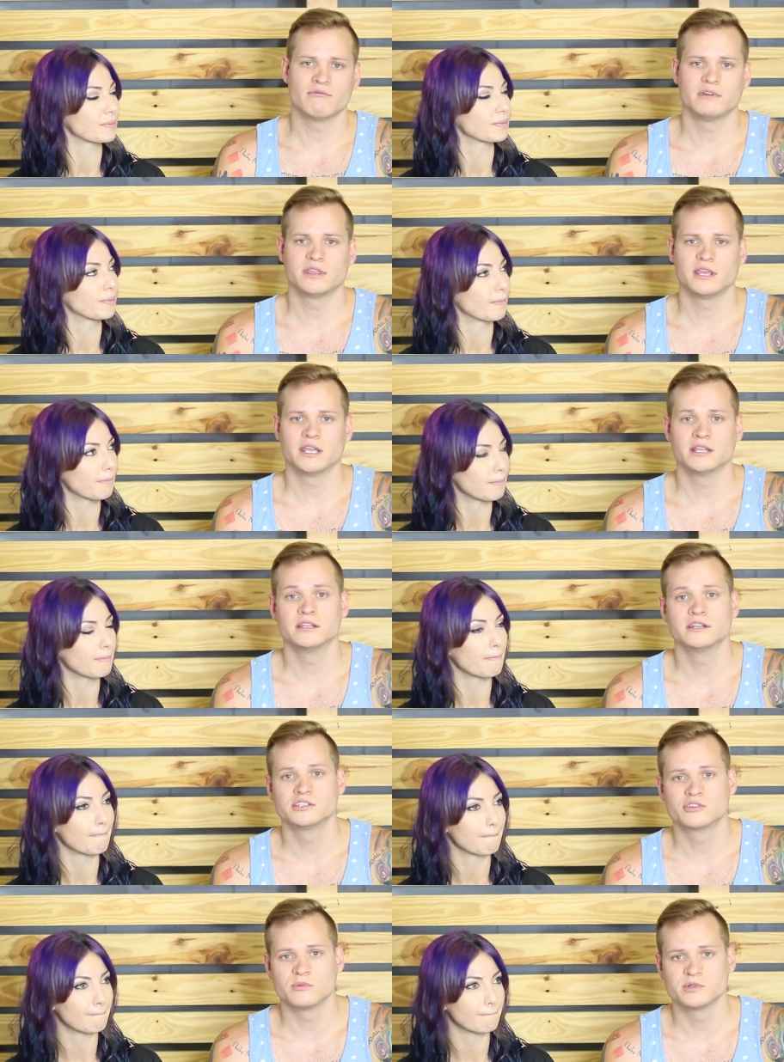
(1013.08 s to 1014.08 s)
Speaker 1: everything in the
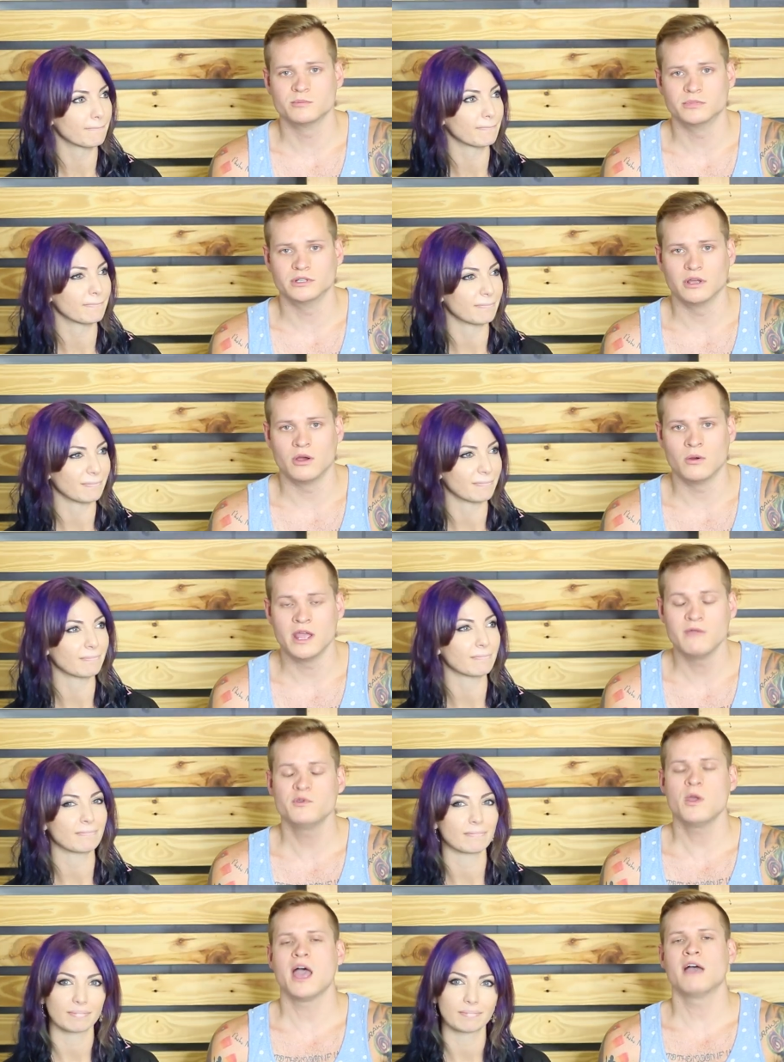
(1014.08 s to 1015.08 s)
description below.
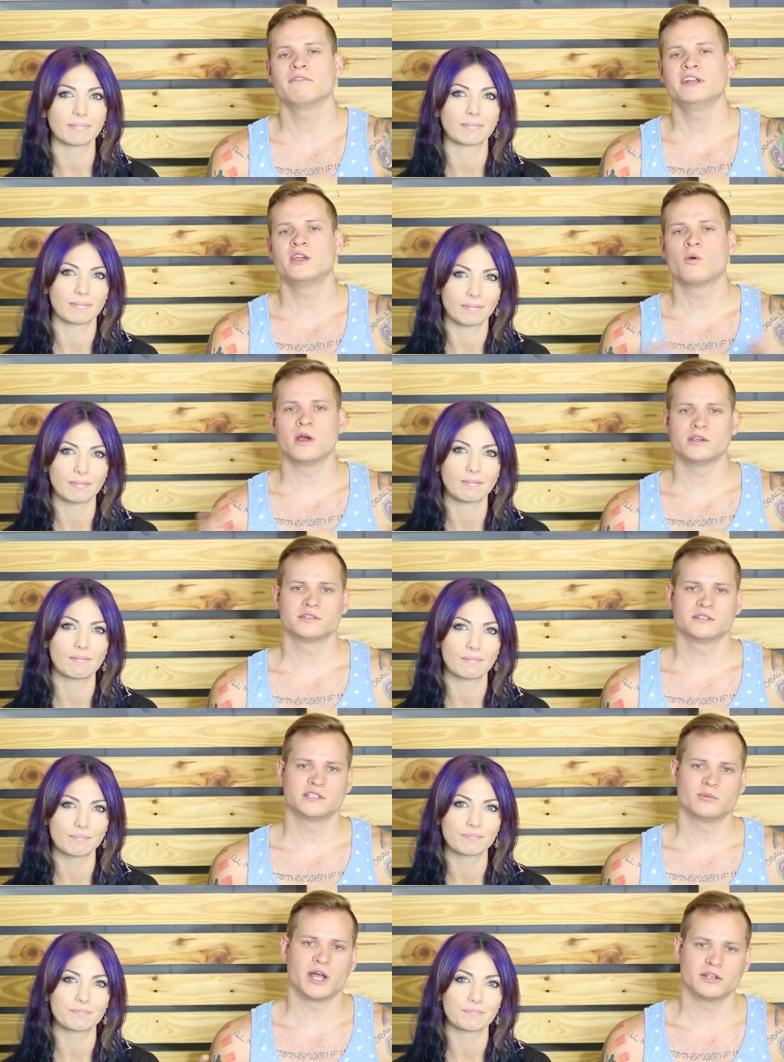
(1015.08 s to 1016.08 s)
If you have any
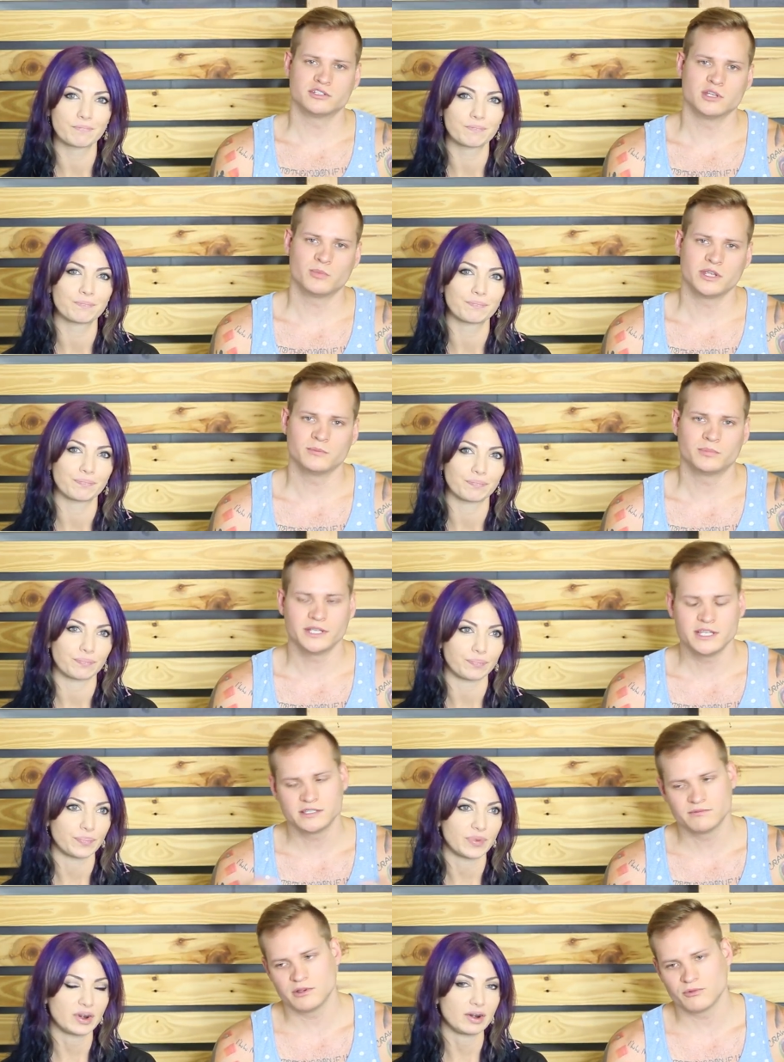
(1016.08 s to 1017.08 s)
questions about shipping,
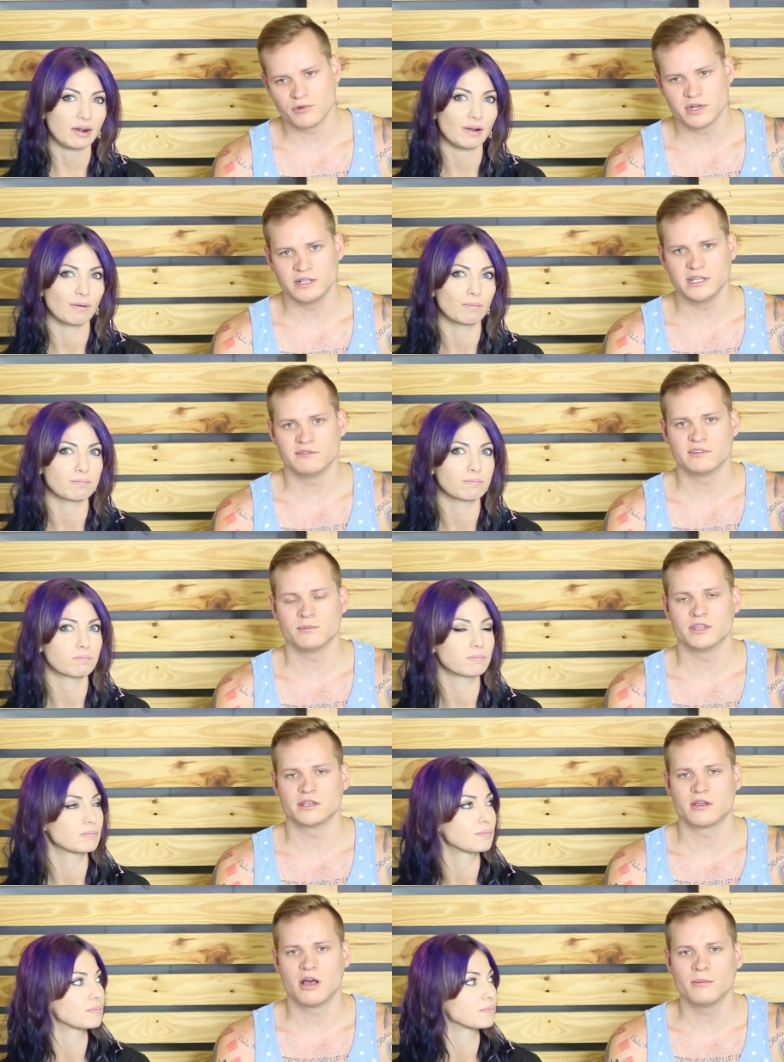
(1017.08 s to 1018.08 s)
please feel free to leave them in
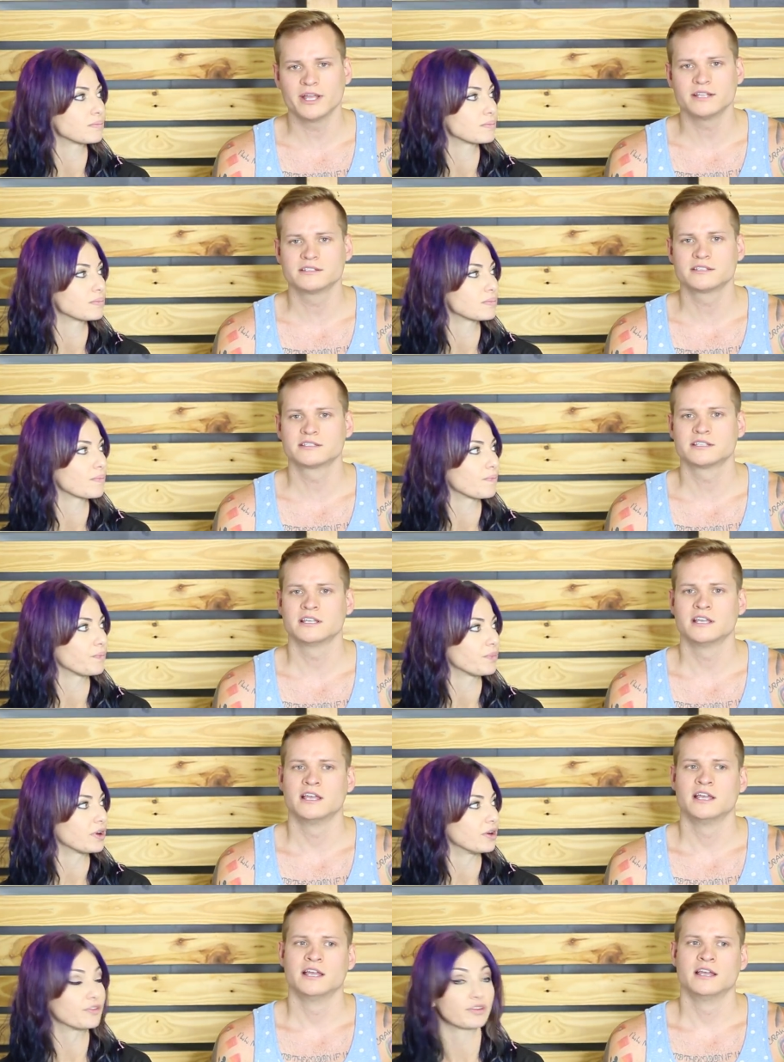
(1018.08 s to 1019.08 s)
the comments.
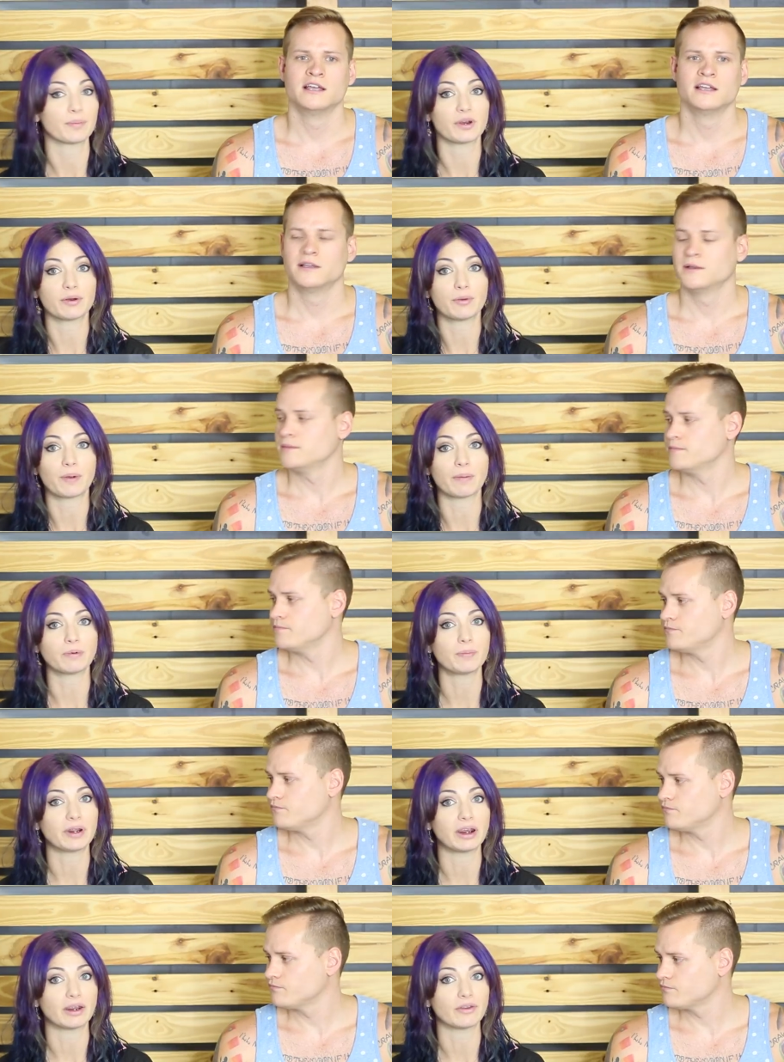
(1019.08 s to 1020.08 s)
Speaker 2: And somebody will
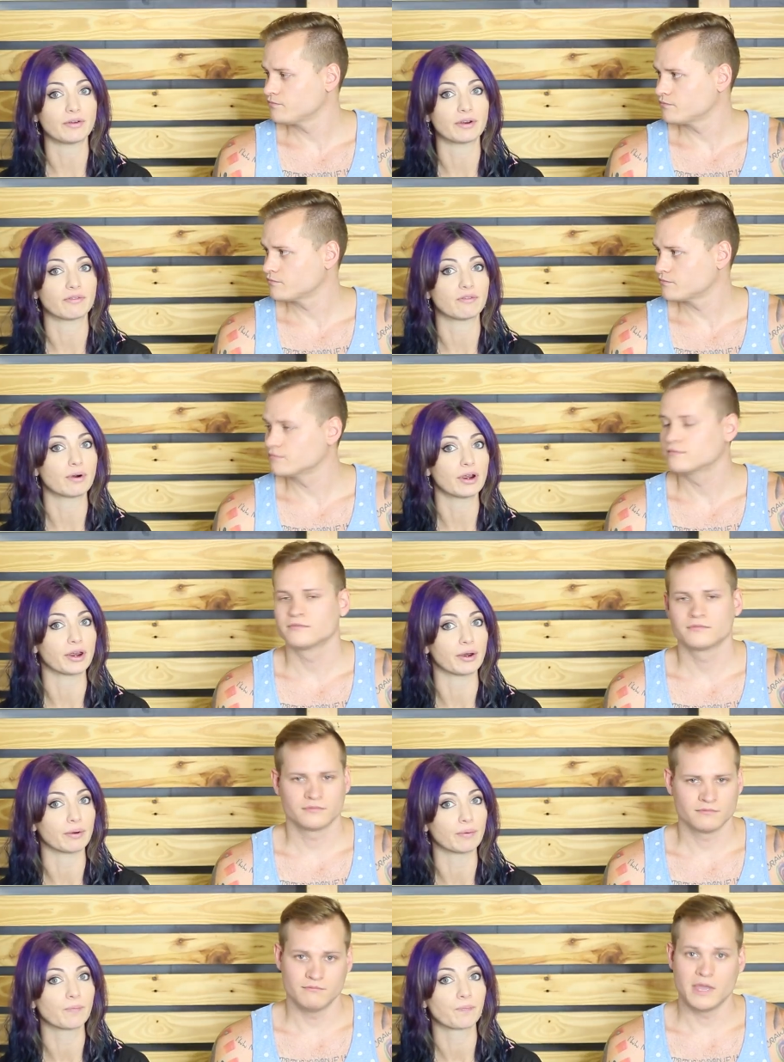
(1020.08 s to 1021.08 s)
probably answer it for
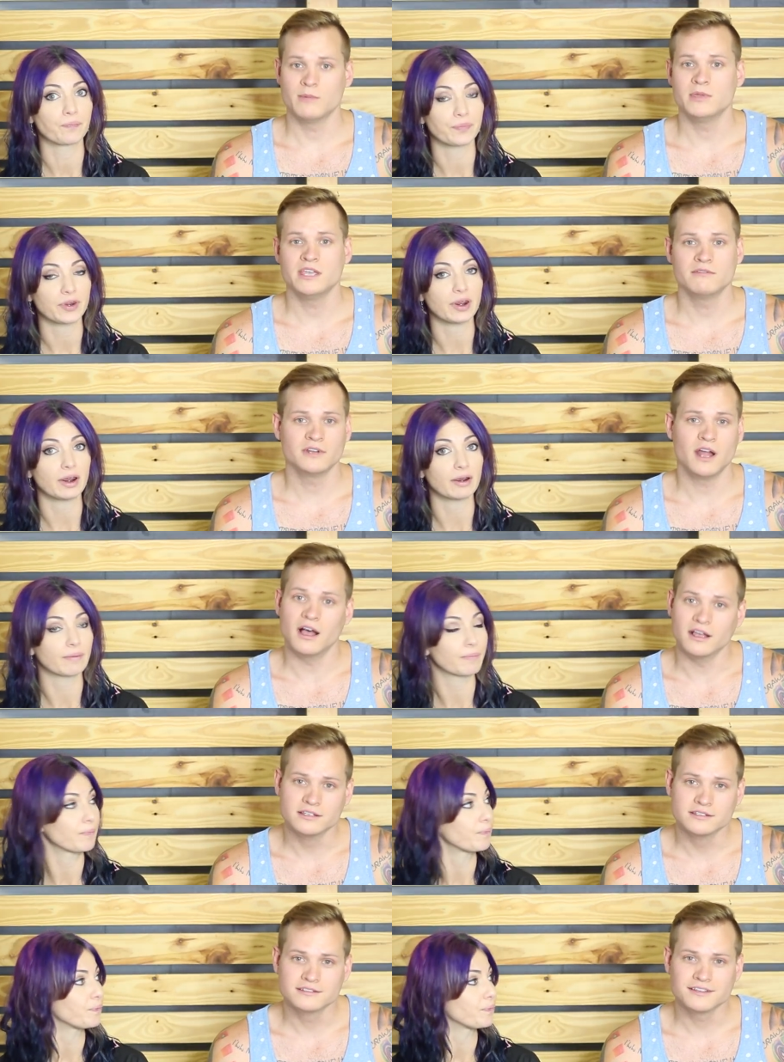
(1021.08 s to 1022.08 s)
you.
Speaker 1: Maybe even yeah.
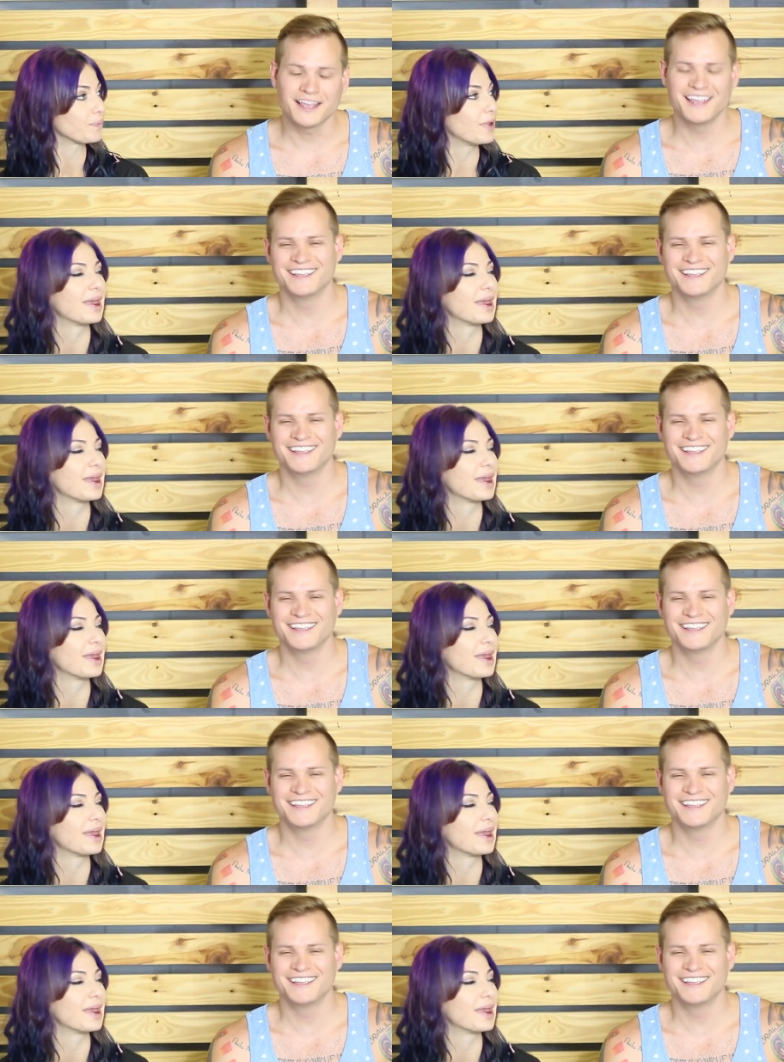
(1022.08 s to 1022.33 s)
us.